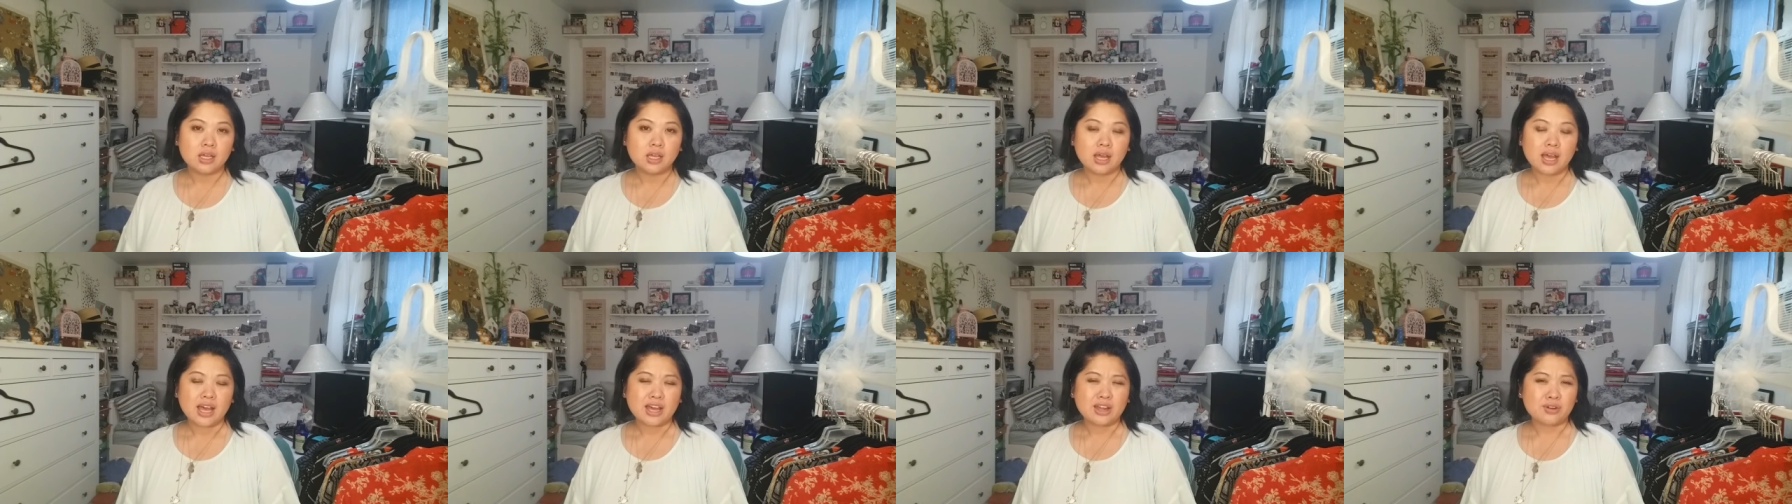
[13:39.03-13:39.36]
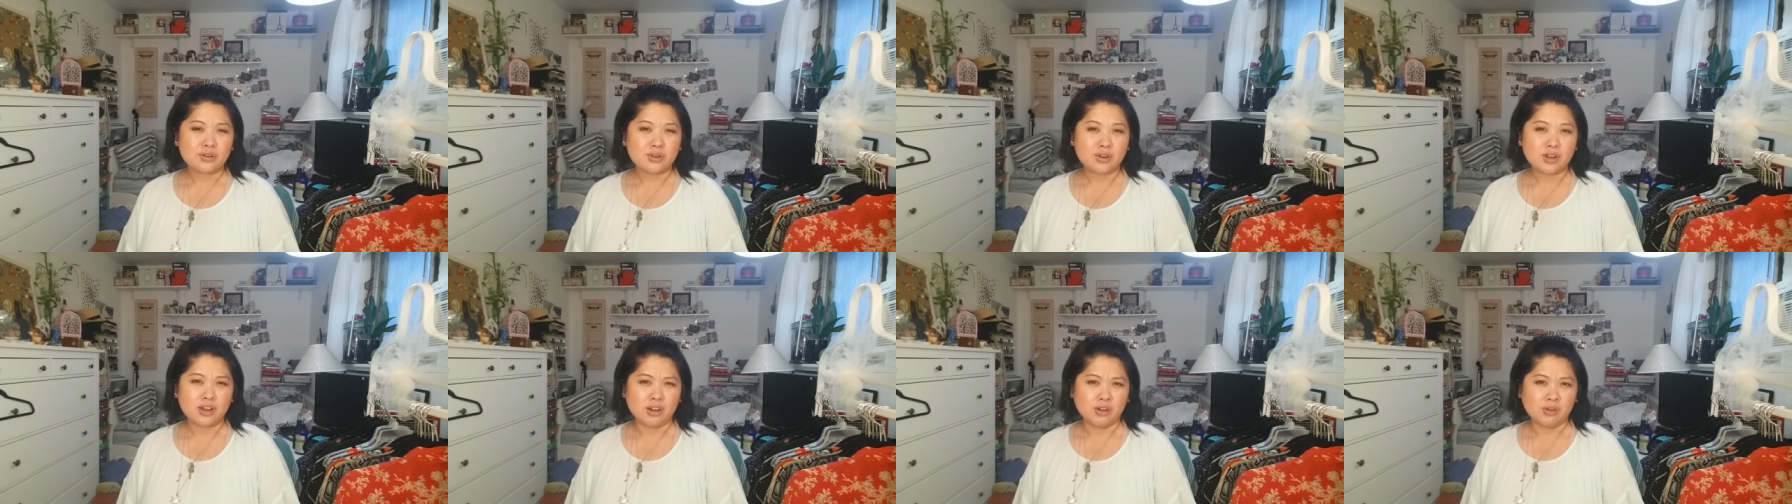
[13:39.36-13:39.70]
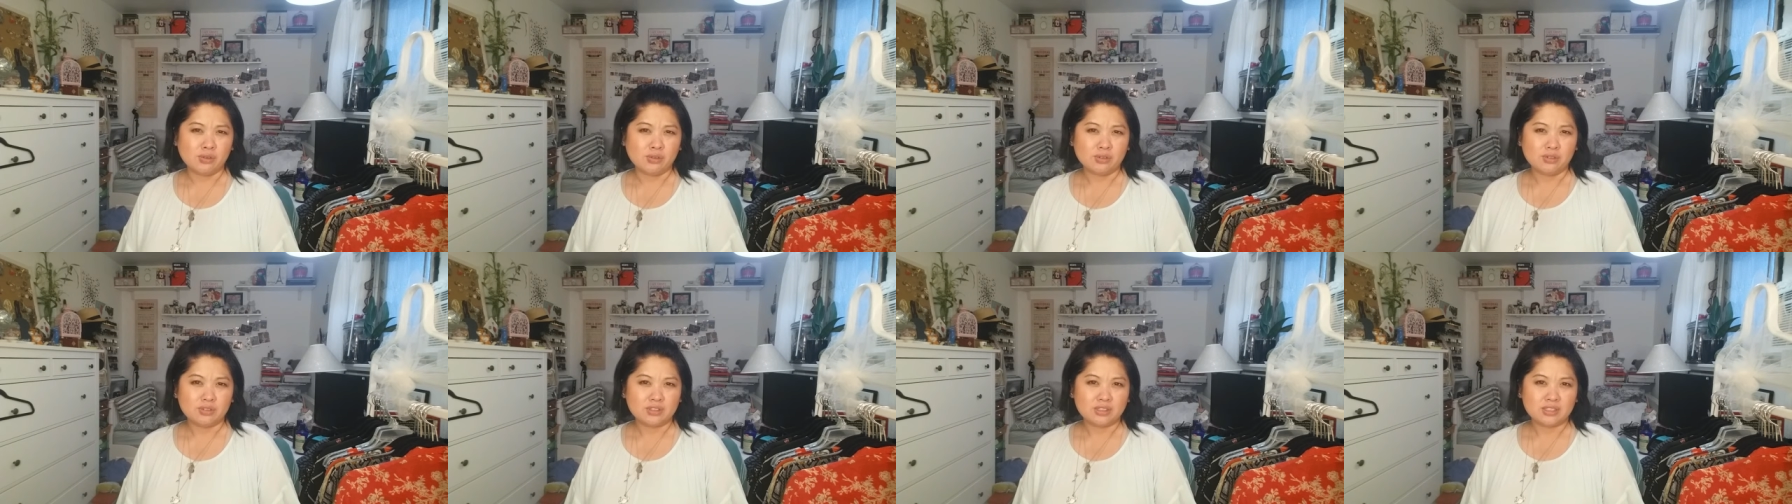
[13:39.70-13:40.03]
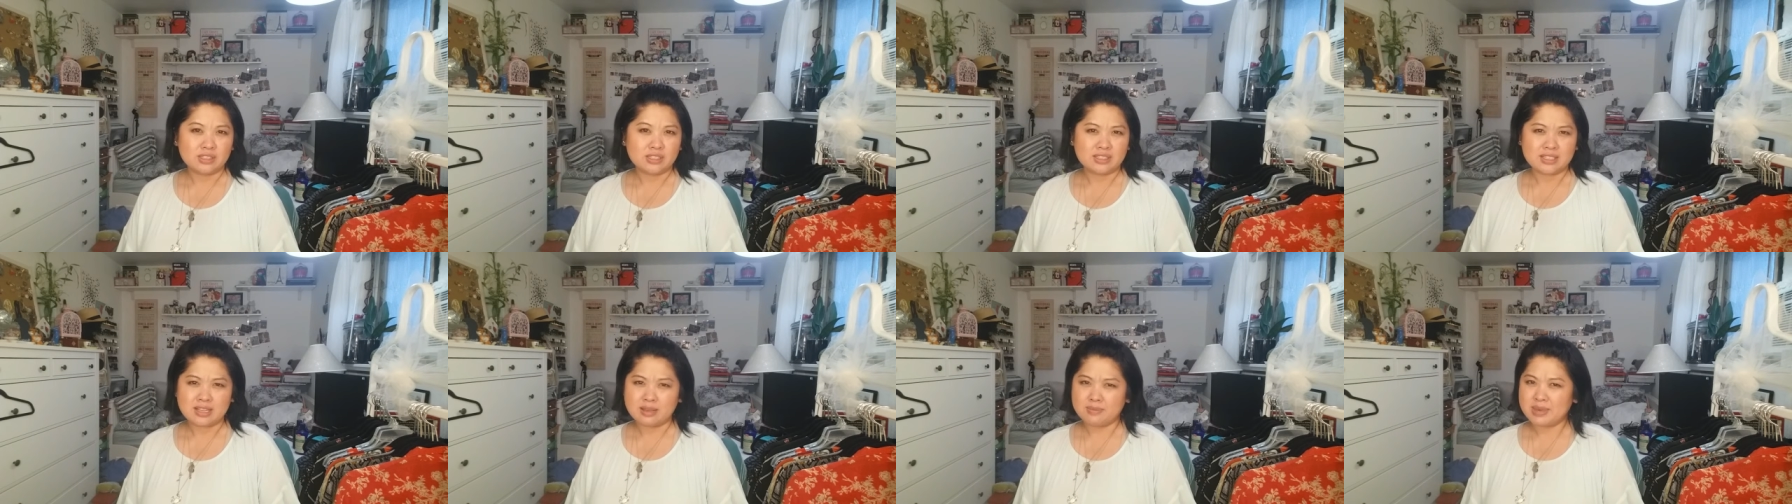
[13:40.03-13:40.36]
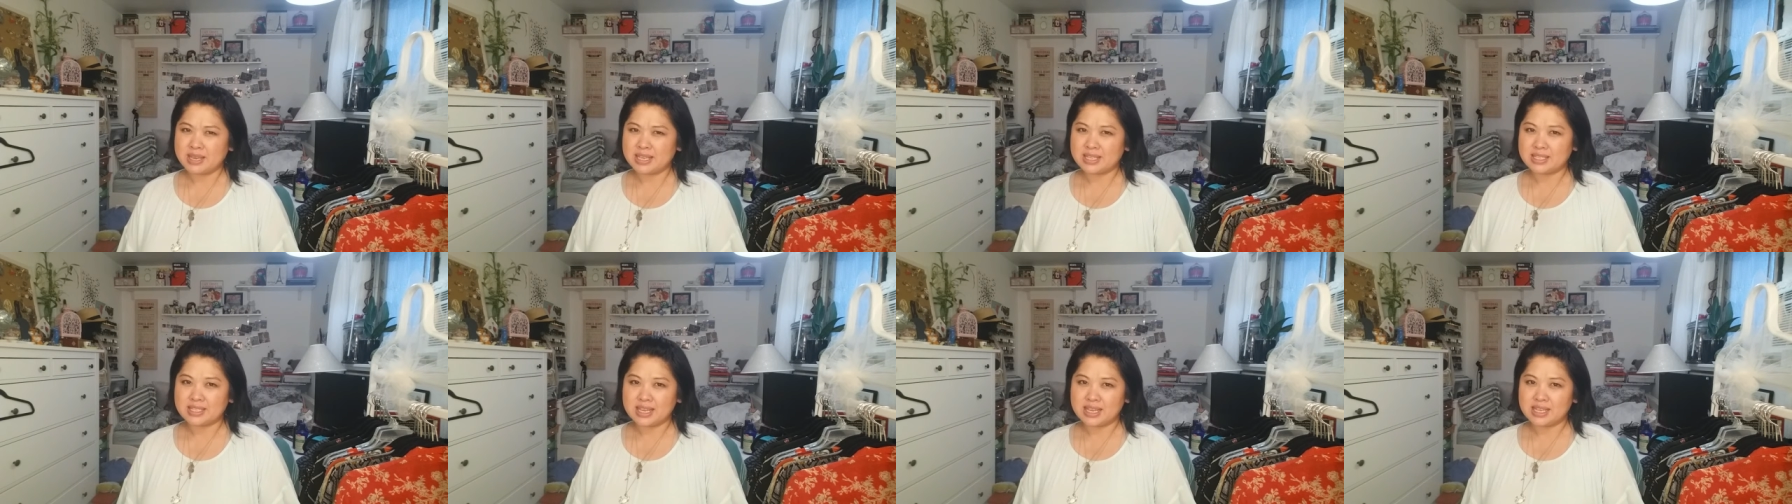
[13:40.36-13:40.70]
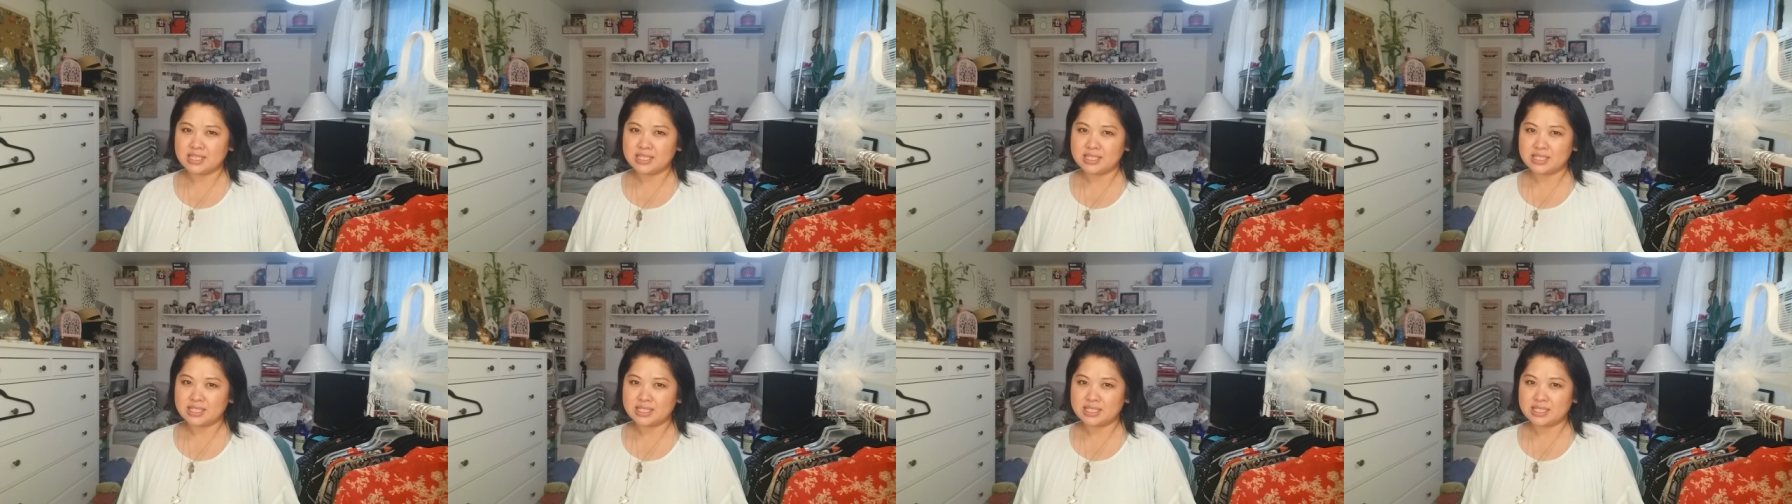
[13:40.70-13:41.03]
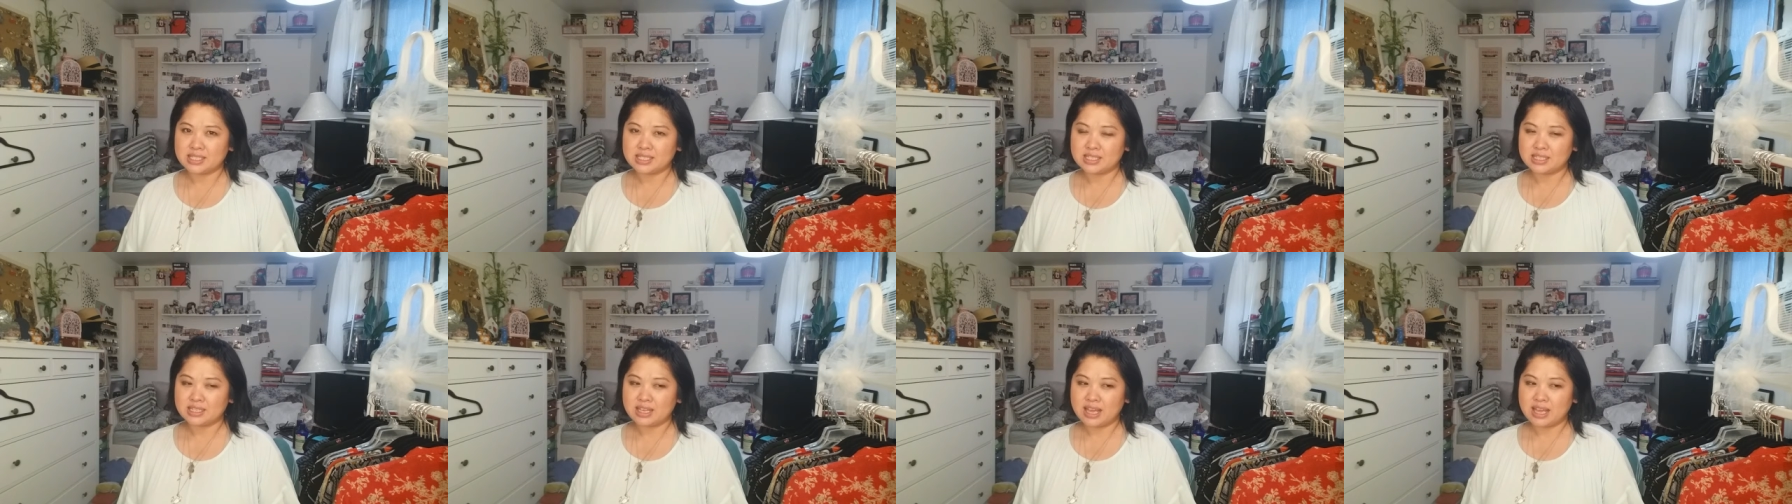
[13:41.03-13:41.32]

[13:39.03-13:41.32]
I don't know. Does that make sense?